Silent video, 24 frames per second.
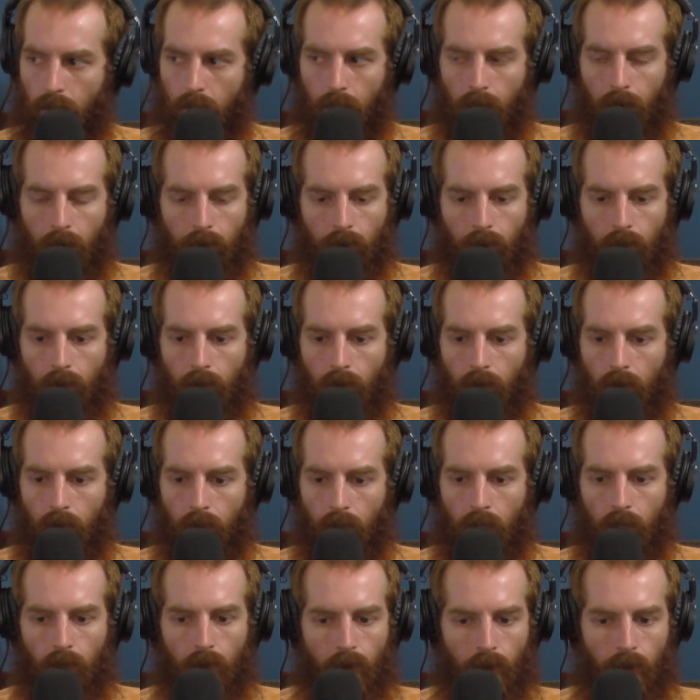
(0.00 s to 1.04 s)
Get out there
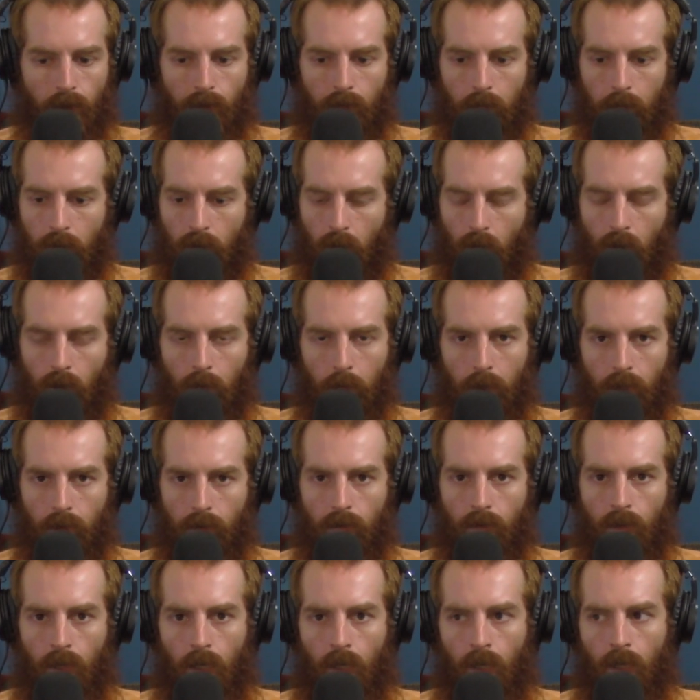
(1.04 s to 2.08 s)
and get into some
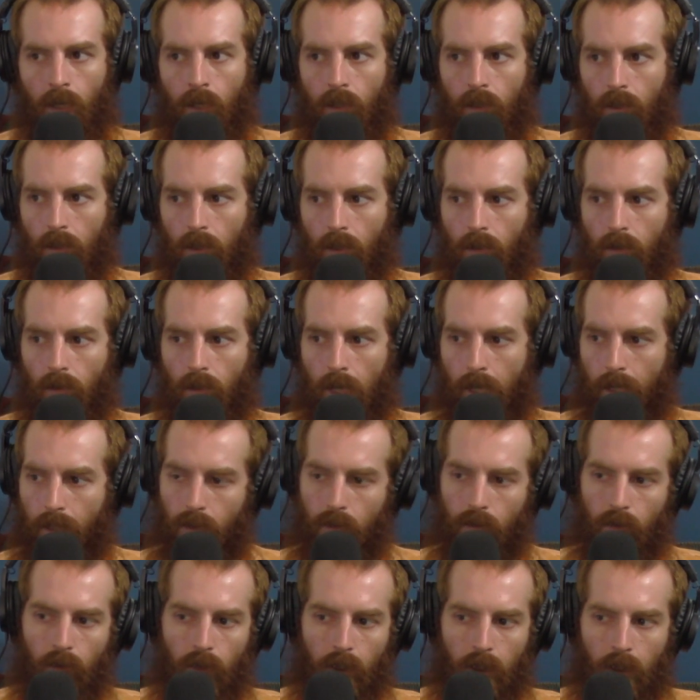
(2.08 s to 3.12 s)
tournaments. Heck,
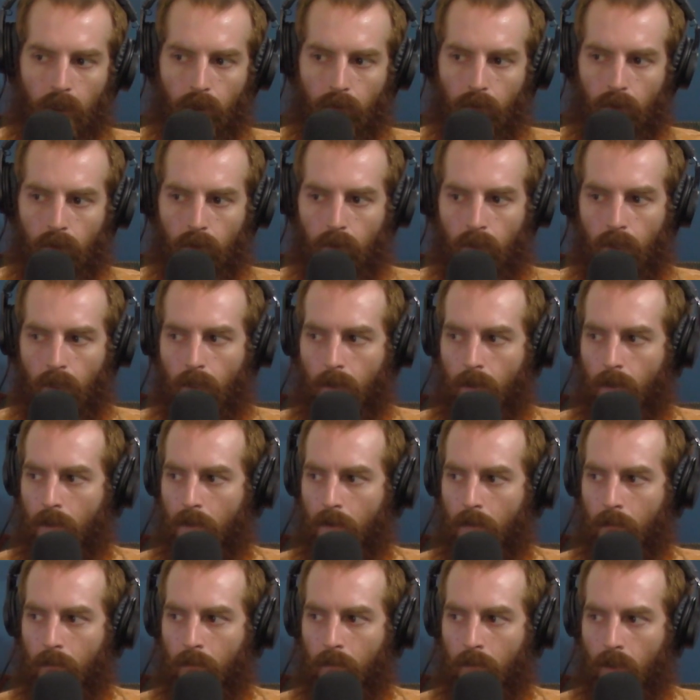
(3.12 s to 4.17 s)
you can
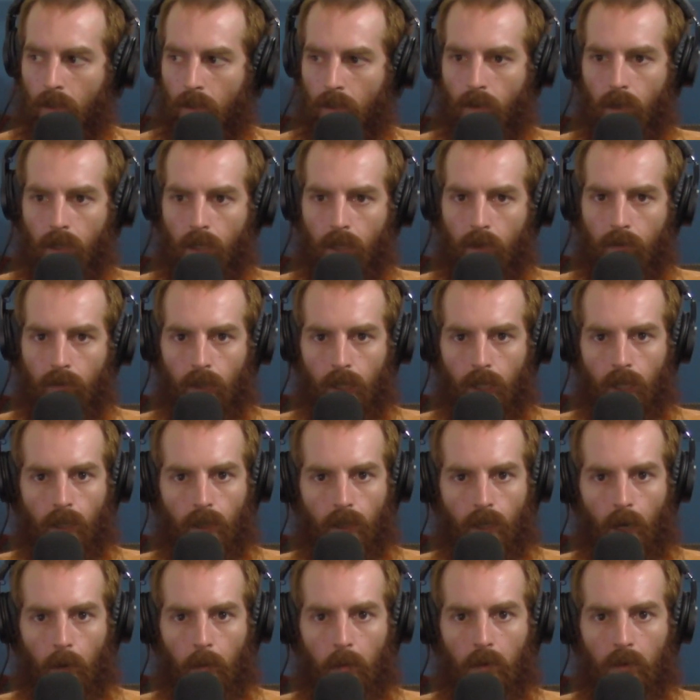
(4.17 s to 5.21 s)
even get
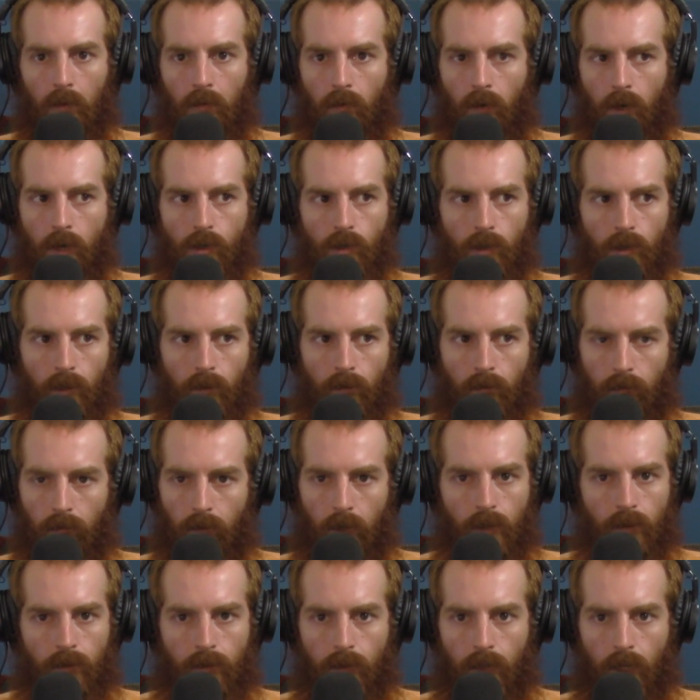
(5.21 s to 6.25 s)
a couple of
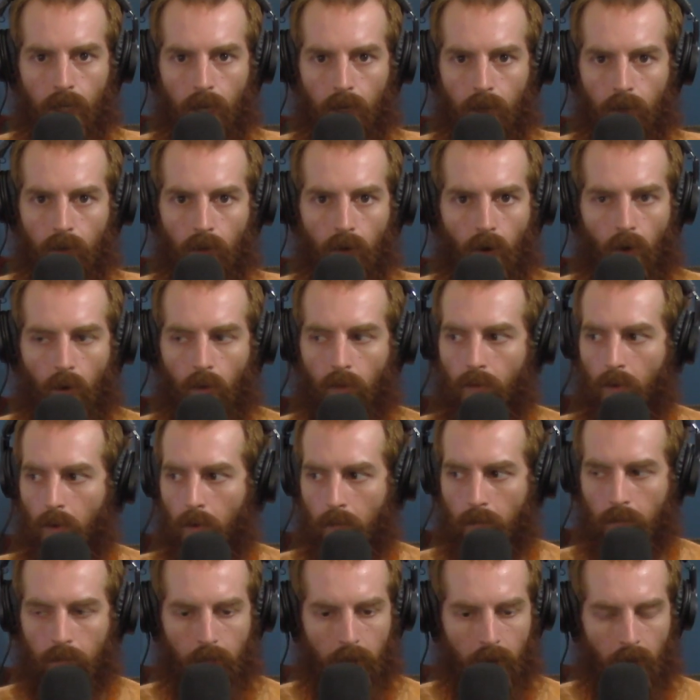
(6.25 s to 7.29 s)
friends together, all
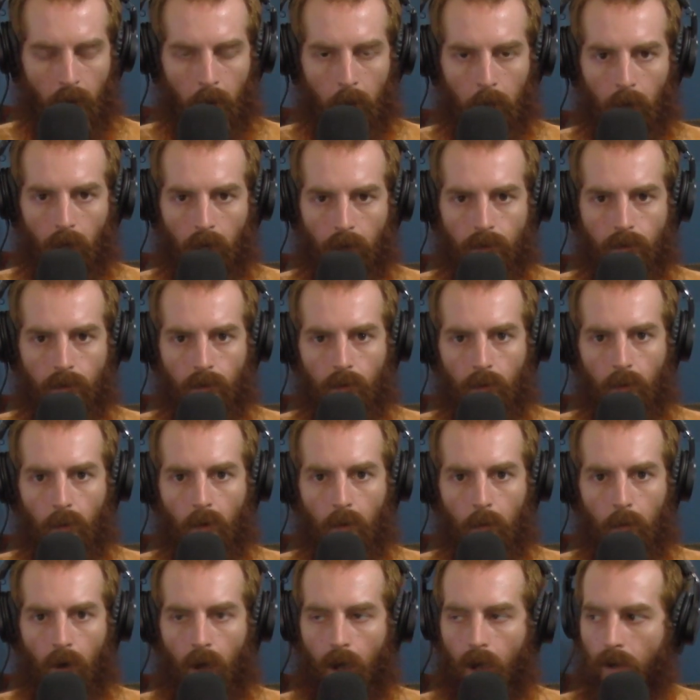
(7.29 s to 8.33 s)
throw $10
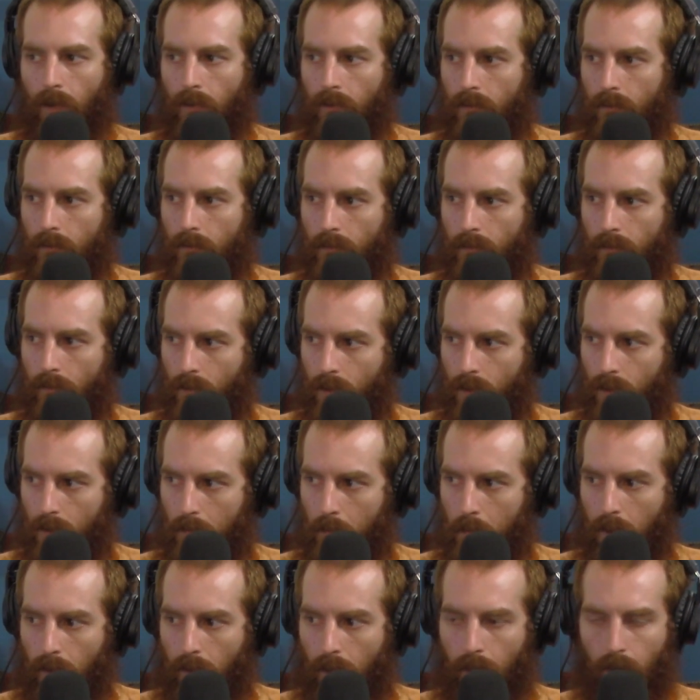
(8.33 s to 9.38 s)
into a pot and
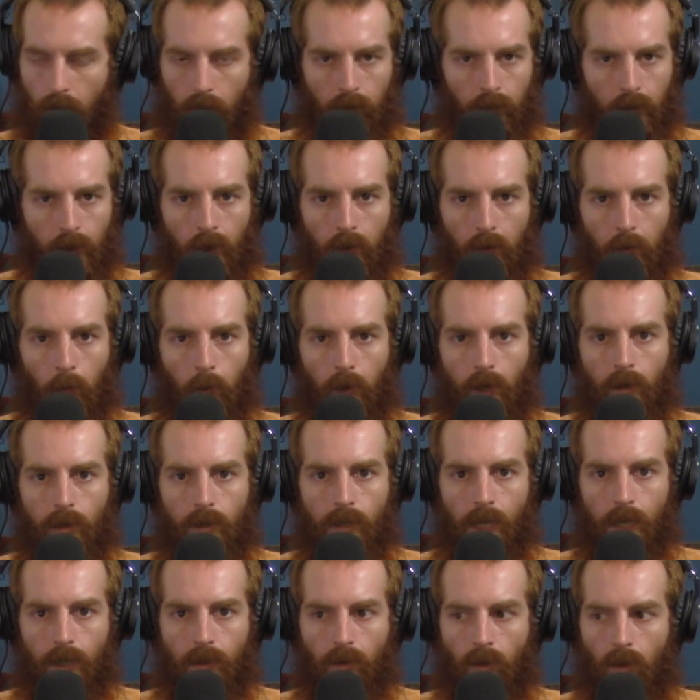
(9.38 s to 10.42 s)
just be like, winner
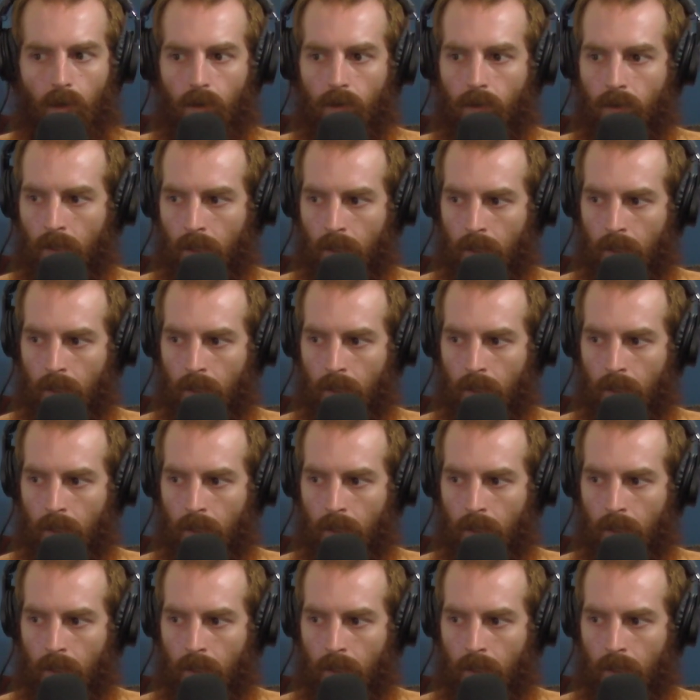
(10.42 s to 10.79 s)
takes all.